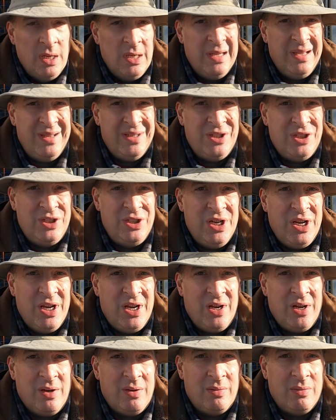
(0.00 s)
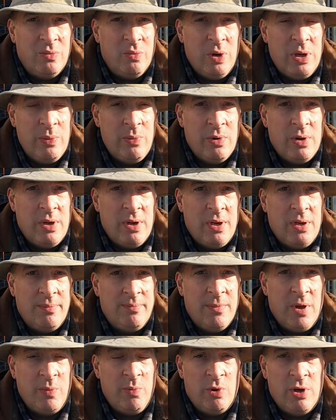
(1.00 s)
Last year,
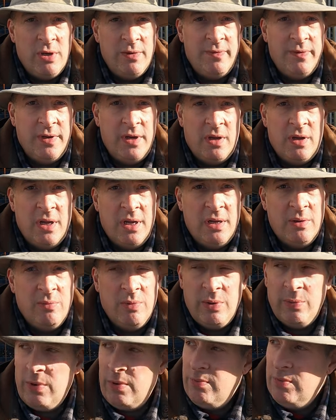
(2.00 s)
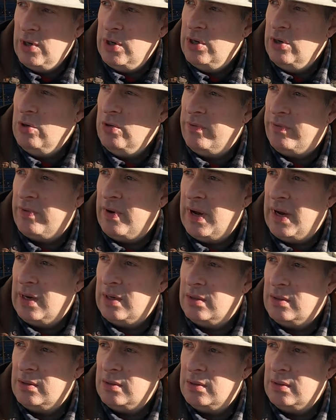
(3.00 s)
my wife and I were
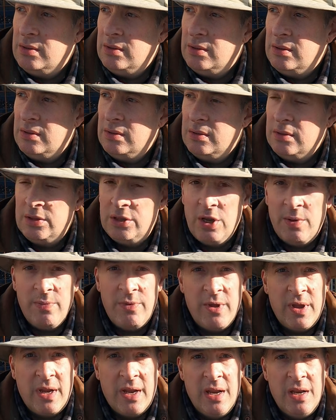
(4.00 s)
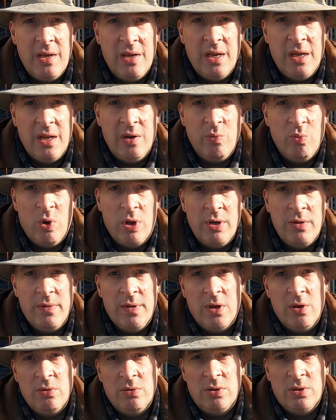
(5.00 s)
manoeuvring something in one
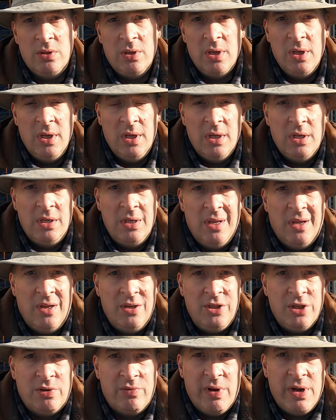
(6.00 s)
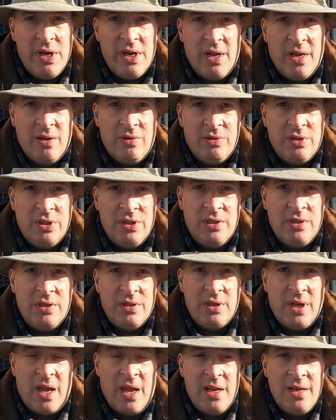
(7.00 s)
of those larger
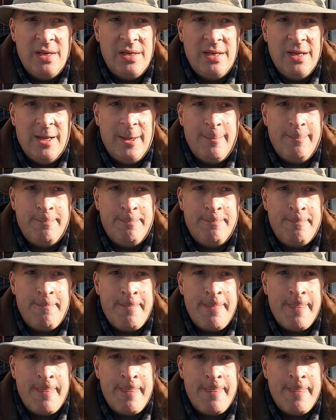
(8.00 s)
greenhouses, and